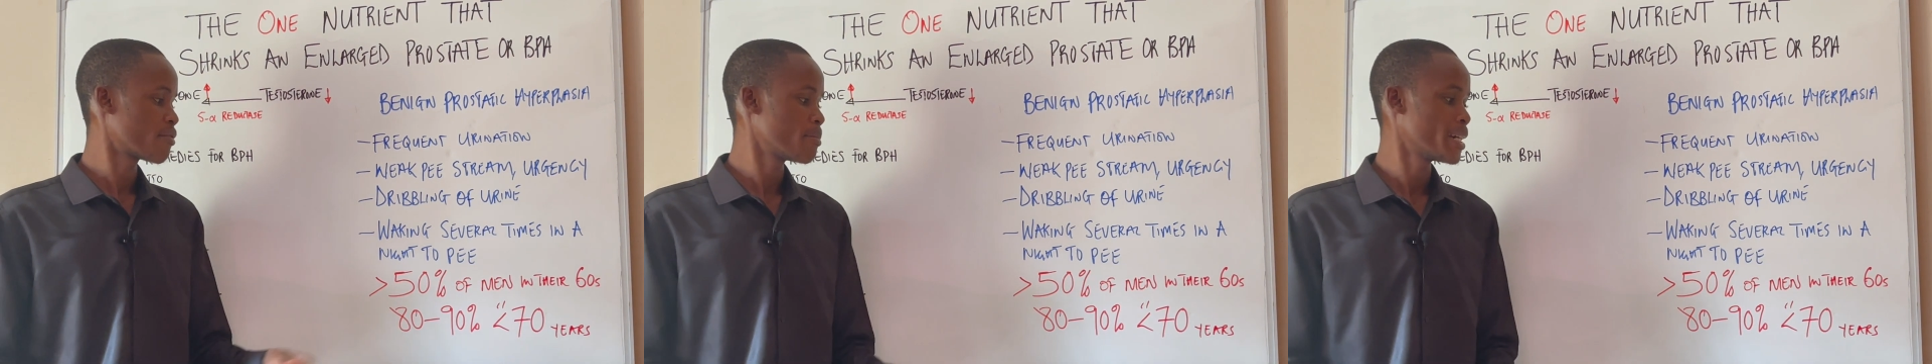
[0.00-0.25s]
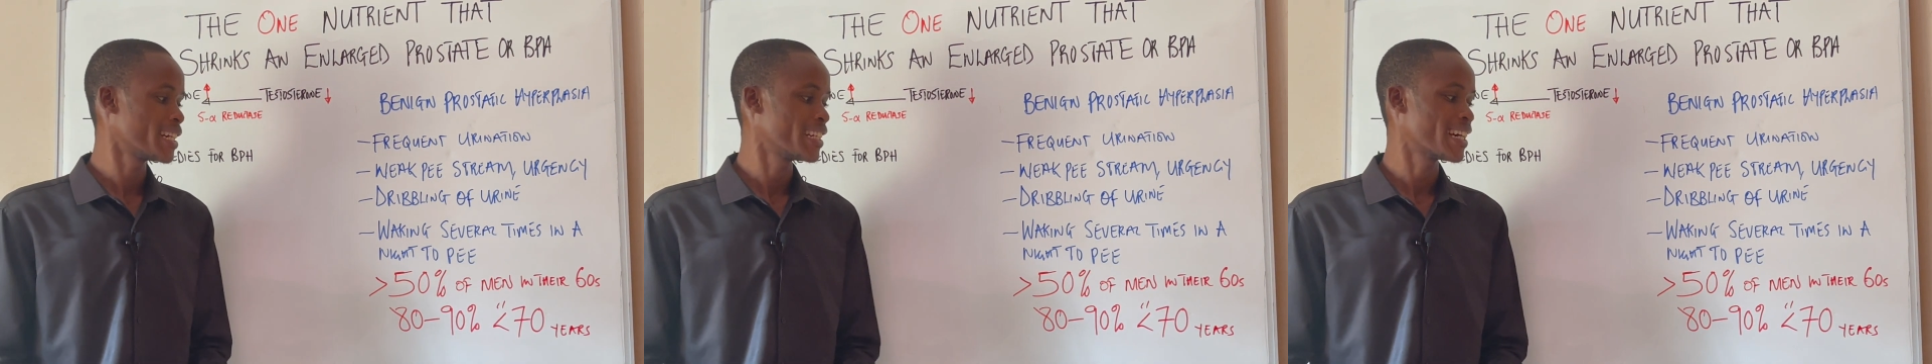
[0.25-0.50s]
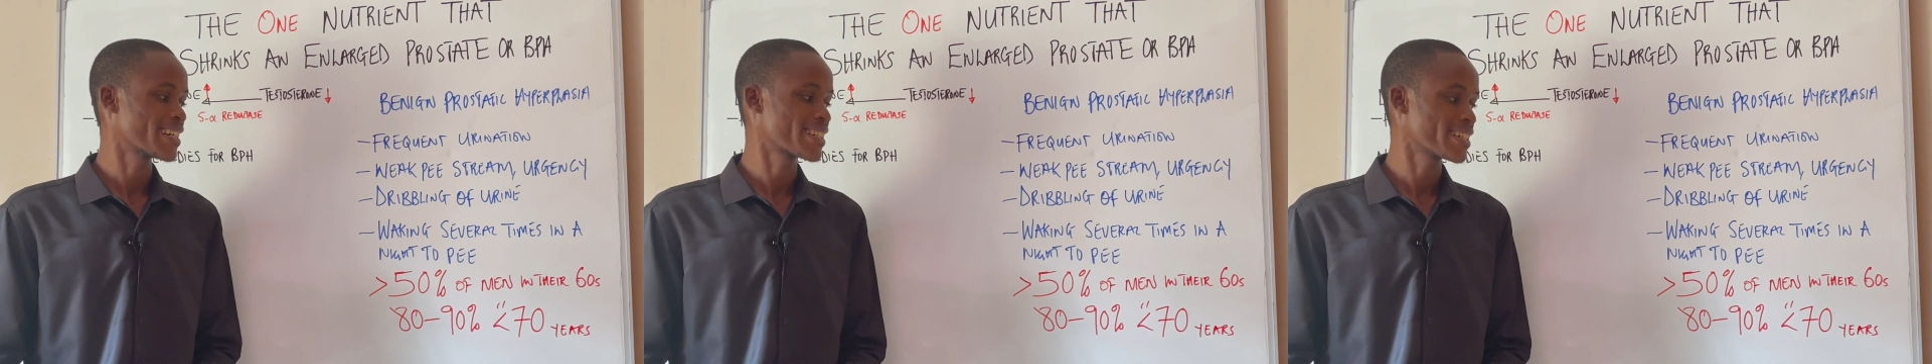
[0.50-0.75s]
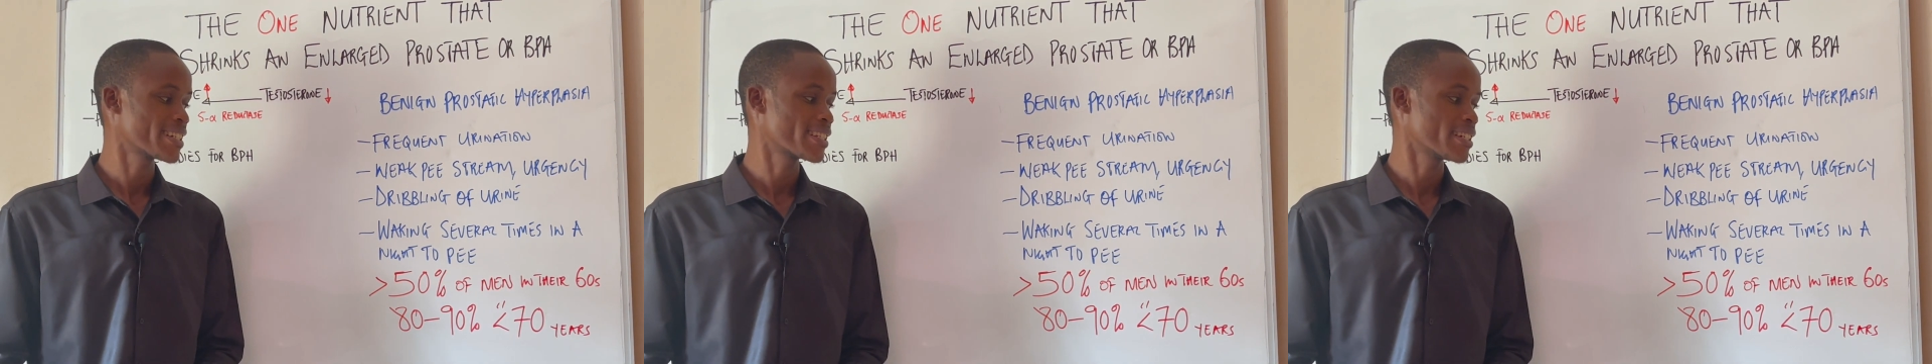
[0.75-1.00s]
men in their
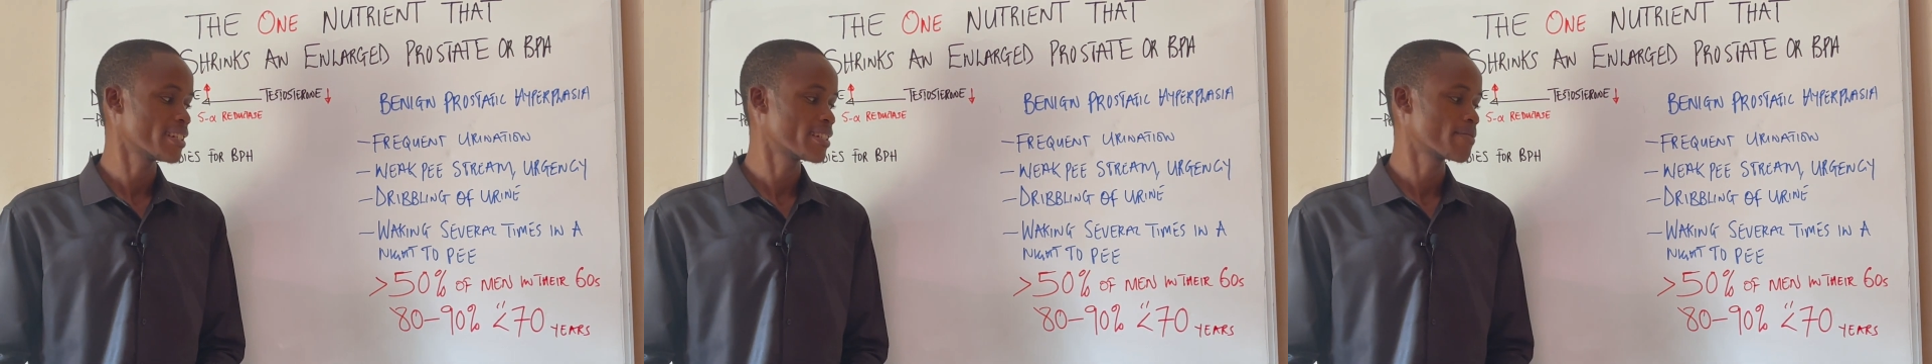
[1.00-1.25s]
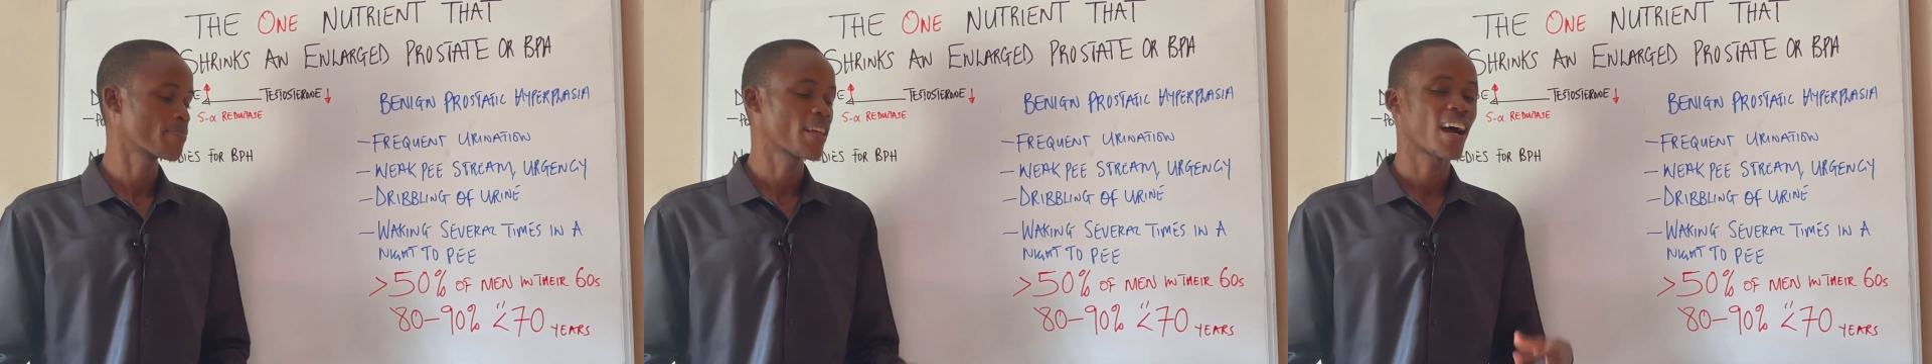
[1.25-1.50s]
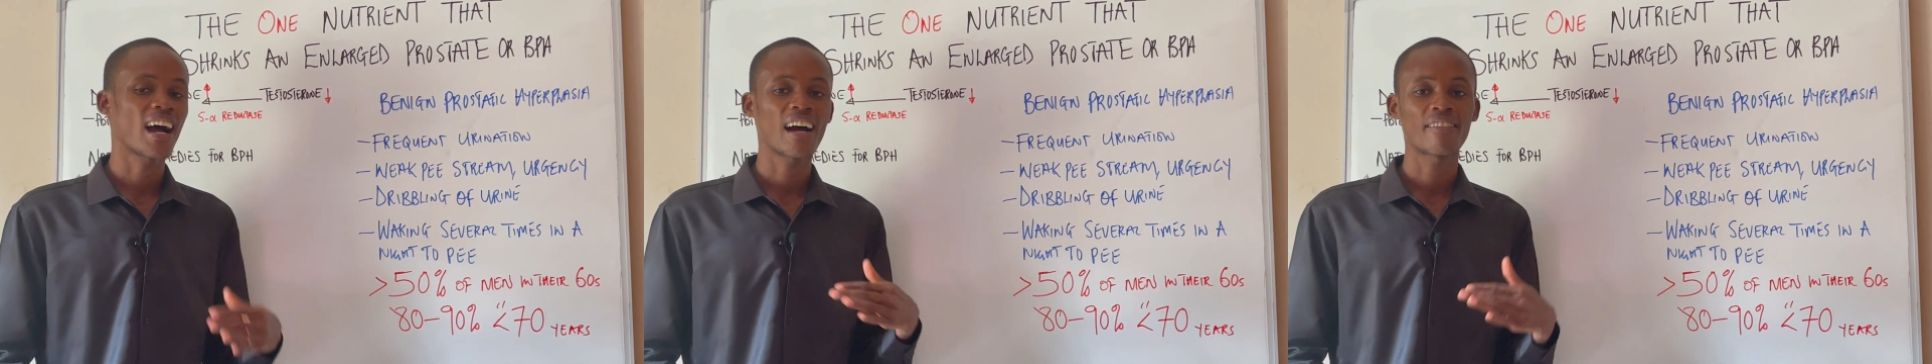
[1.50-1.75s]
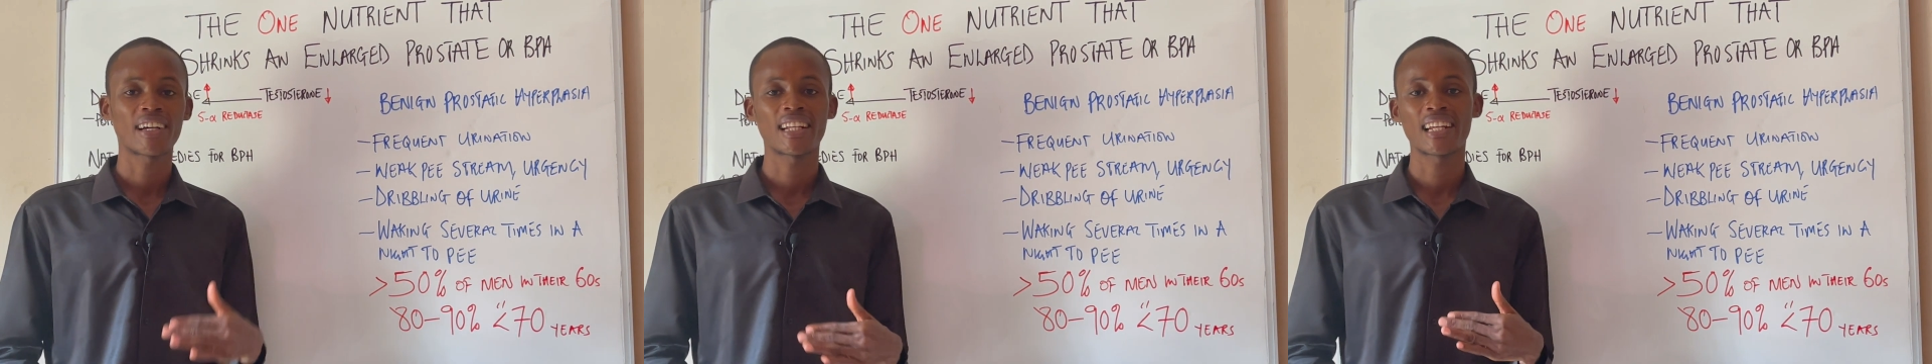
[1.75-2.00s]
60s
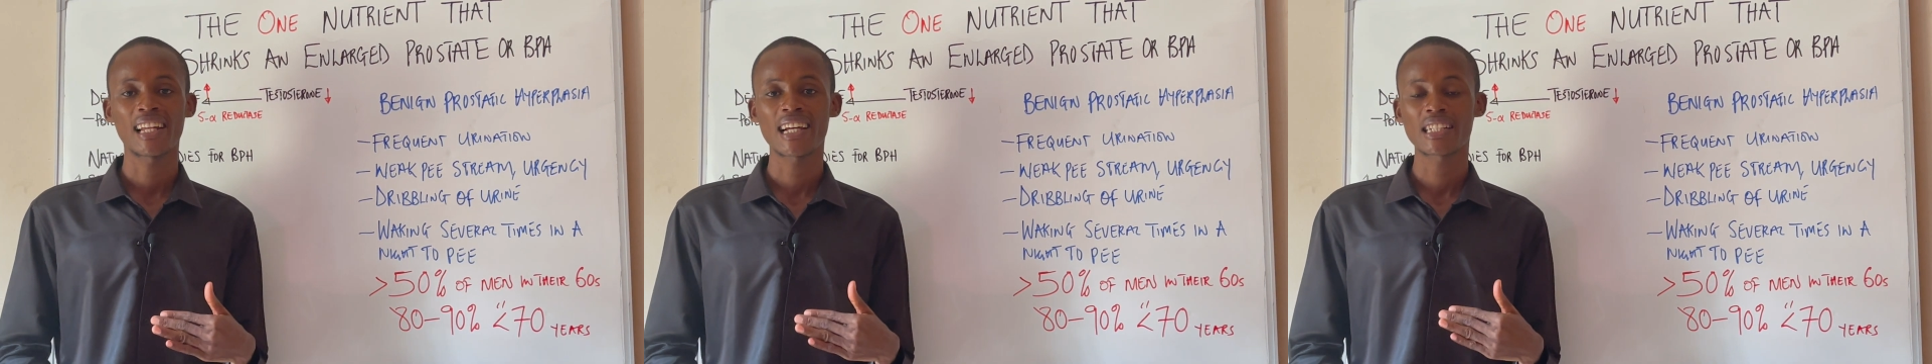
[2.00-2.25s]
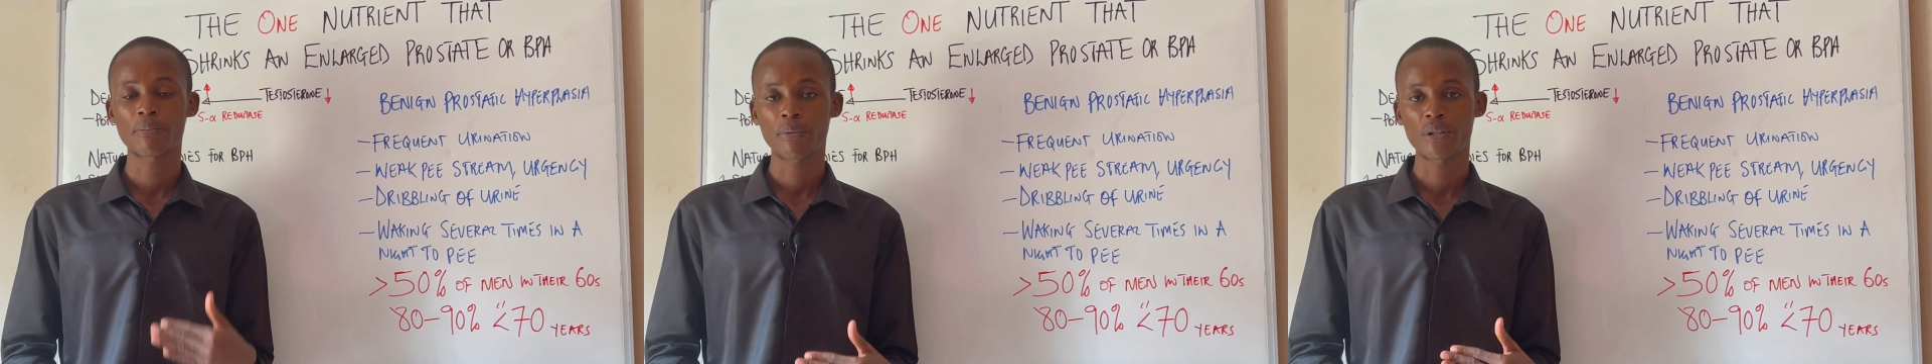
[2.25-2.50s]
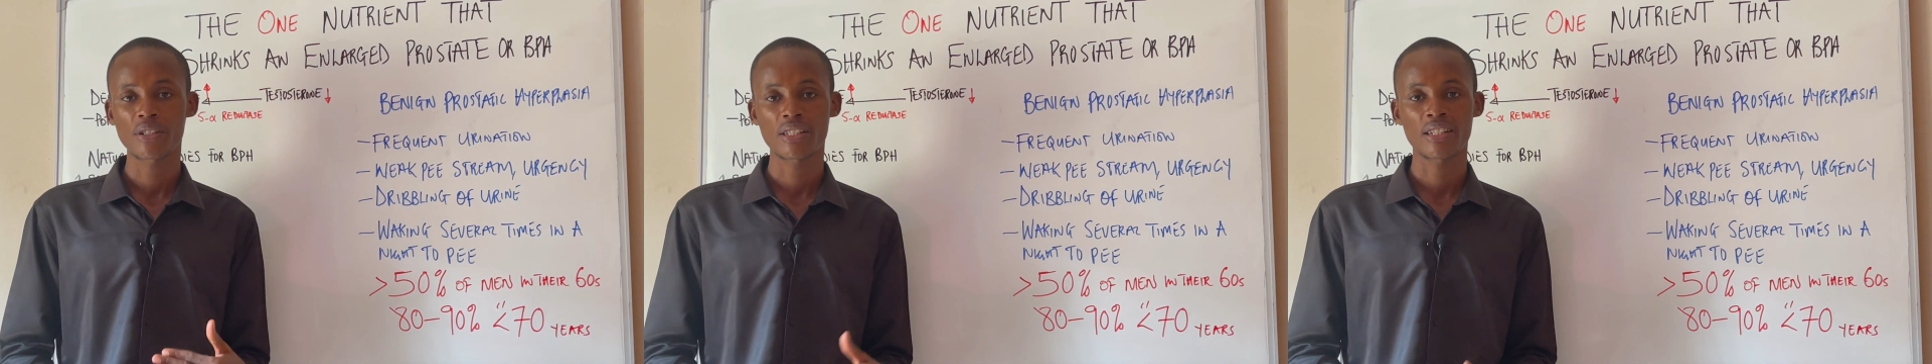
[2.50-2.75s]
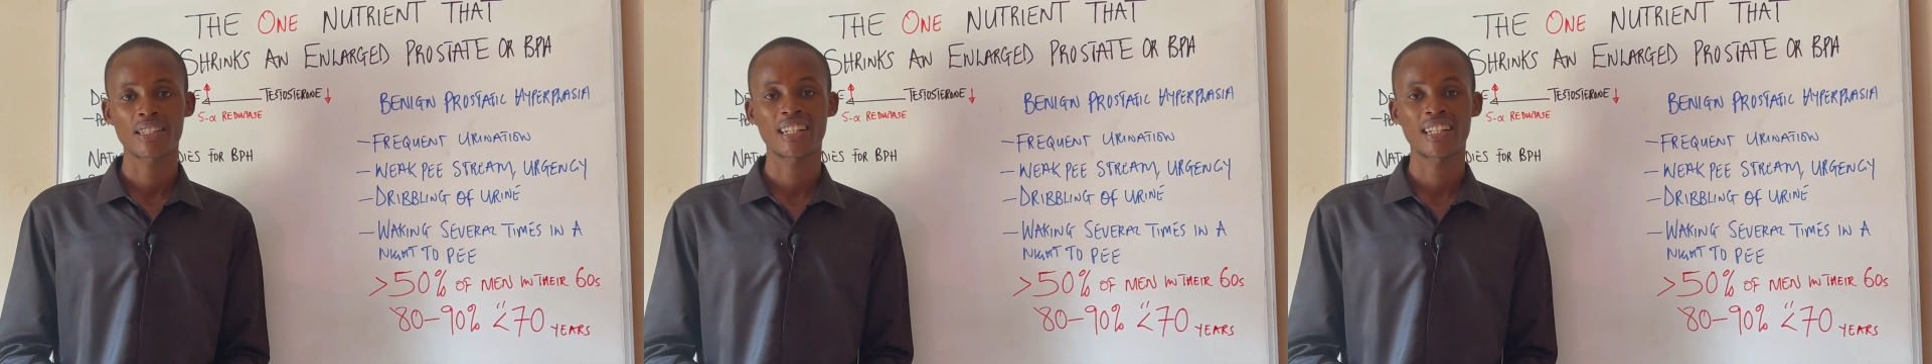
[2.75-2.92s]
have an enlarged prostate,